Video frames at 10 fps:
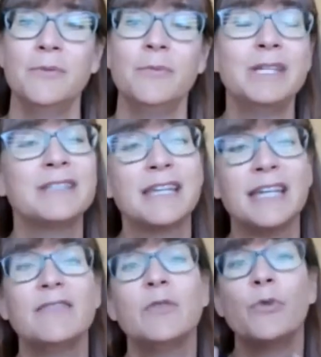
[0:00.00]
means that
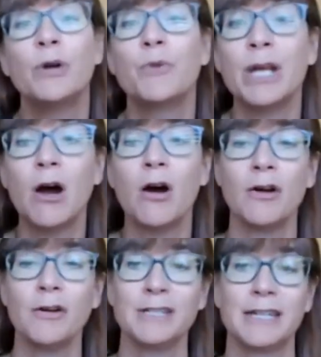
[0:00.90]
even when we
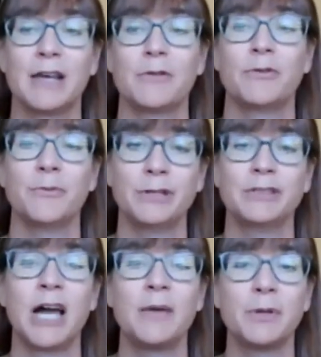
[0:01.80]
are together in real
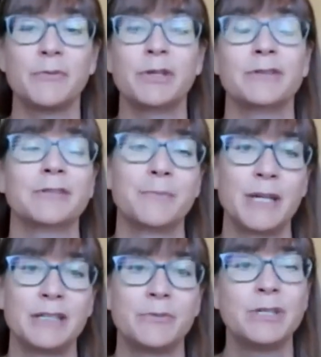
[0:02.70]
time and real space,